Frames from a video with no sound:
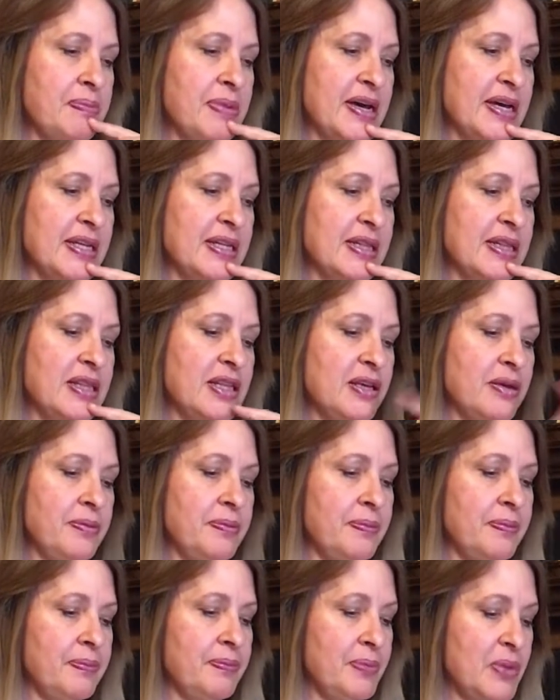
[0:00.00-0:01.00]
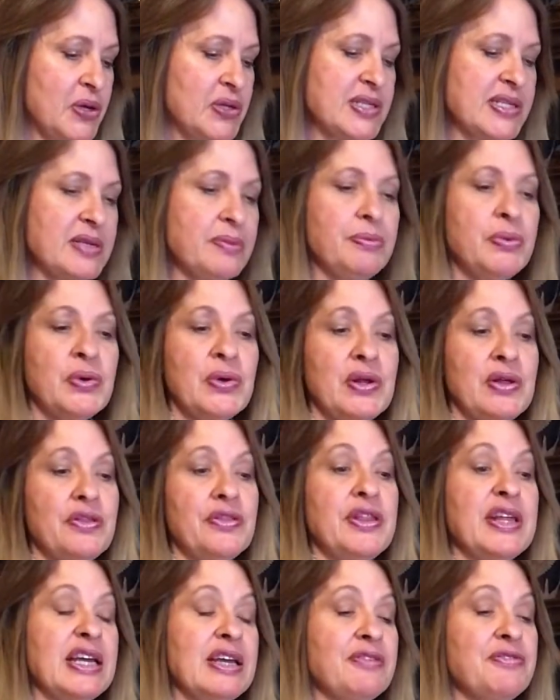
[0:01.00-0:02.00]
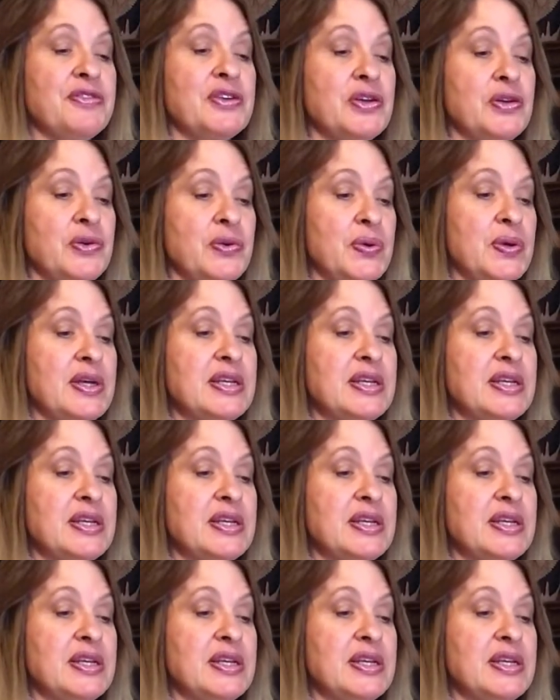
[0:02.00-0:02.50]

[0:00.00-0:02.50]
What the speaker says: but the most important thing for you